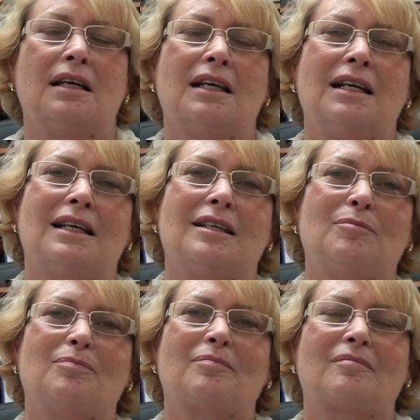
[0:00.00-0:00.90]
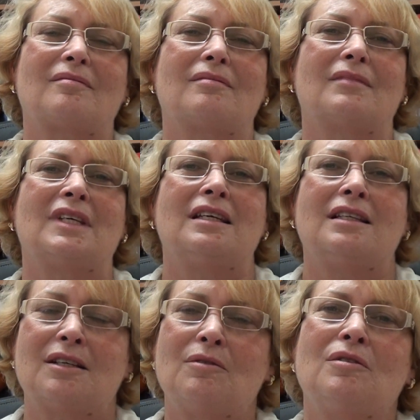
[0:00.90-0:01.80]
So
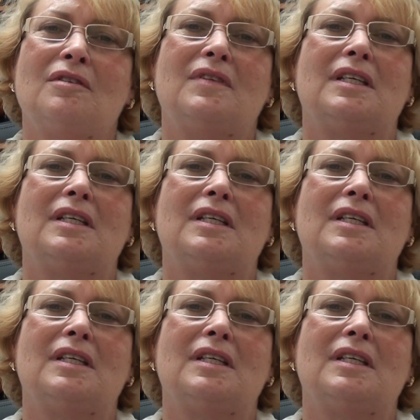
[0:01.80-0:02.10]
all of